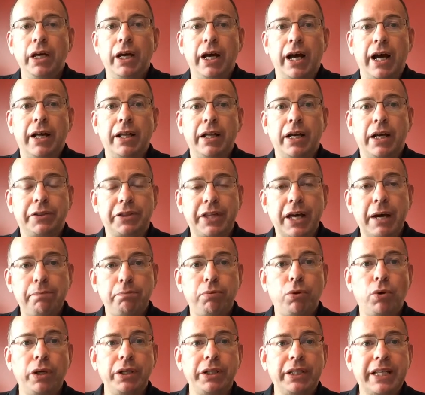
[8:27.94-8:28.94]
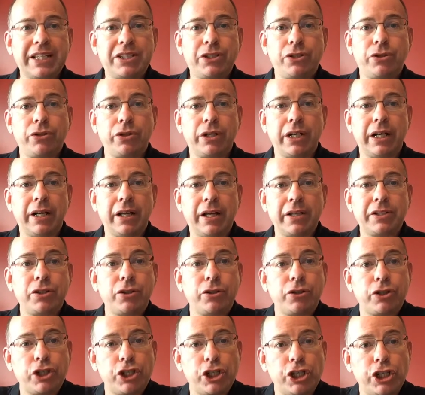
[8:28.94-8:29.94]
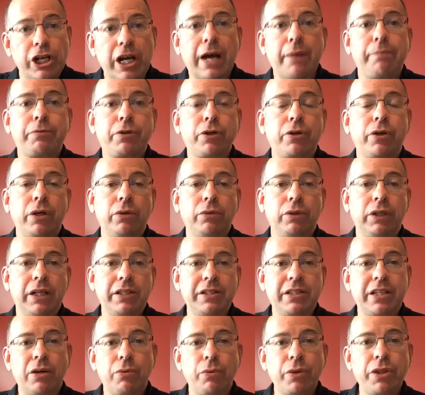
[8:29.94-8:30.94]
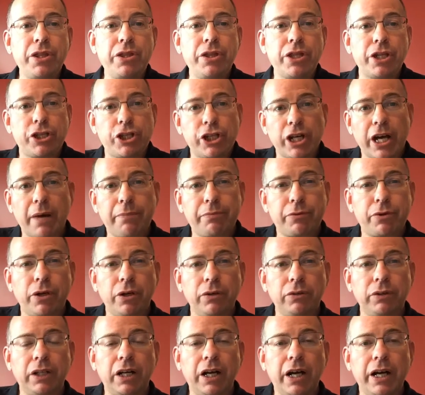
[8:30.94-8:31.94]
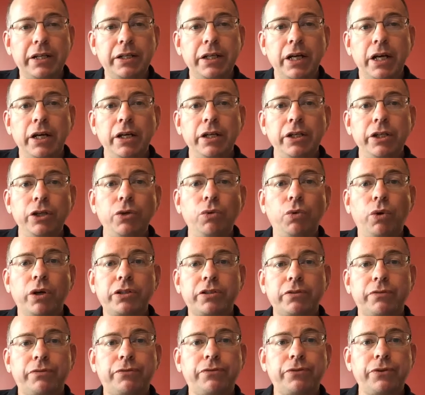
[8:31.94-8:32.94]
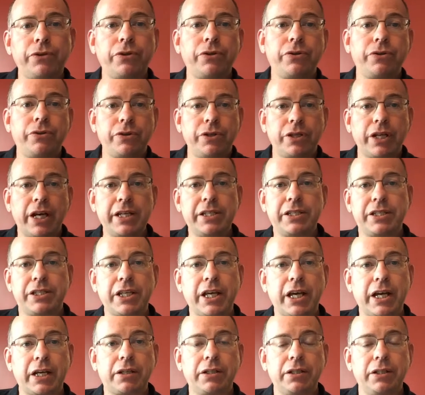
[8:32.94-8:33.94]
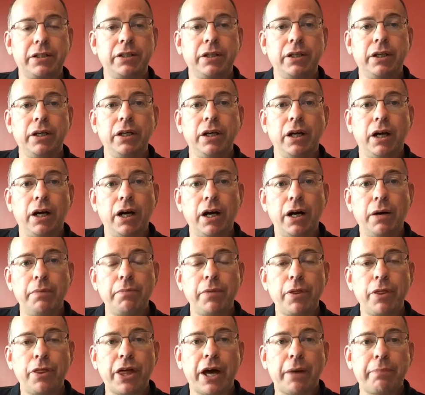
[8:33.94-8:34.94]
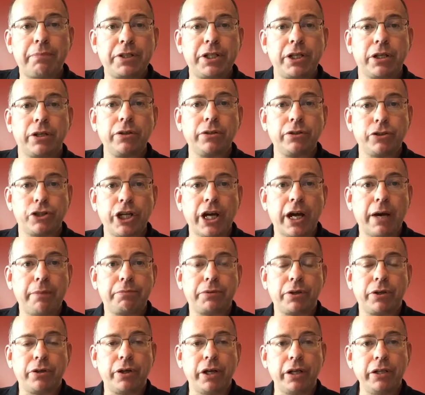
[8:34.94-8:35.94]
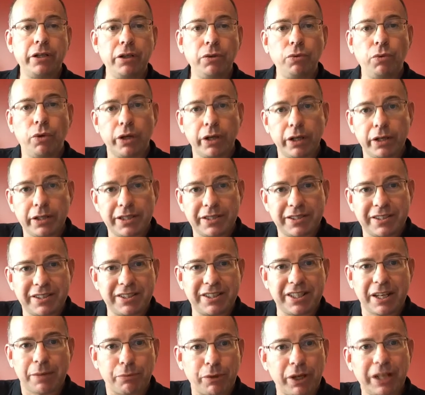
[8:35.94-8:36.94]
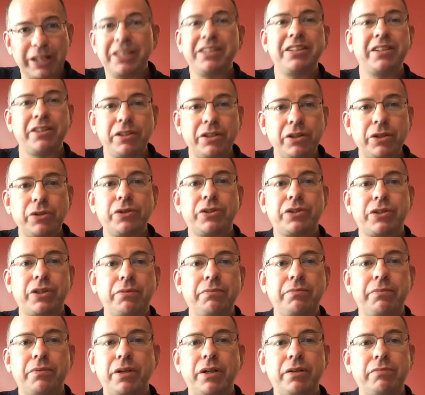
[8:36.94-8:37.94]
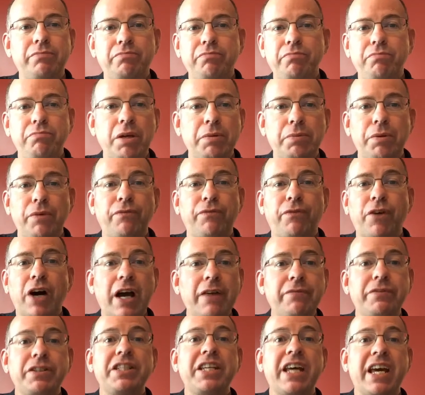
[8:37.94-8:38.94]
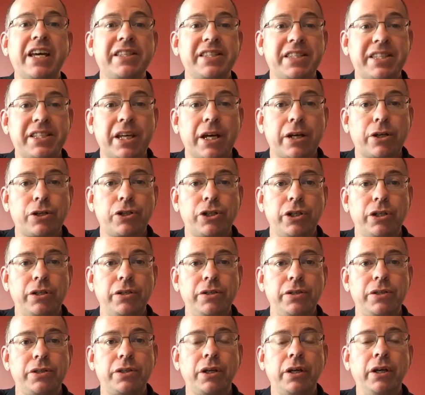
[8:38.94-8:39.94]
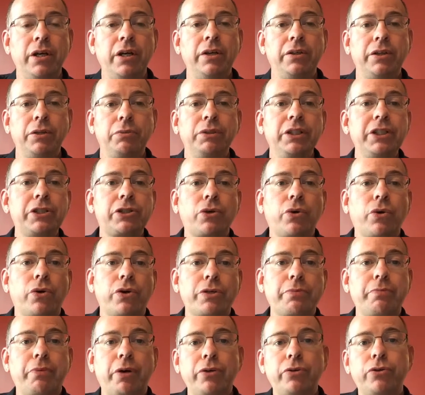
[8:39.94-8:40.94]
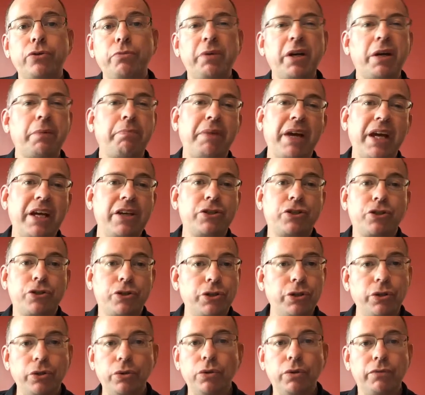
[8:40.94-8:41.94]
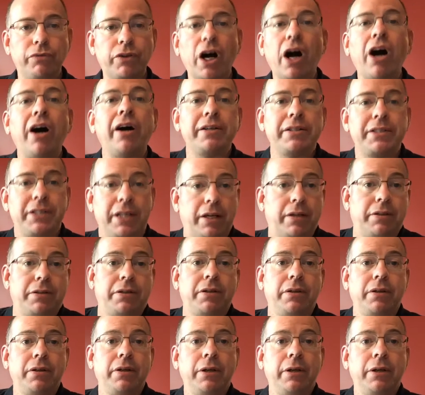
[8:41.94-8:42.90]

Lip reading: at that point, that's your chapter outlines. Now, within the chapter outline, you want to further dissect that particular chapter, and you want to separate it into some maybe 5 to 10 sections that will each correspond to about a page or two of content.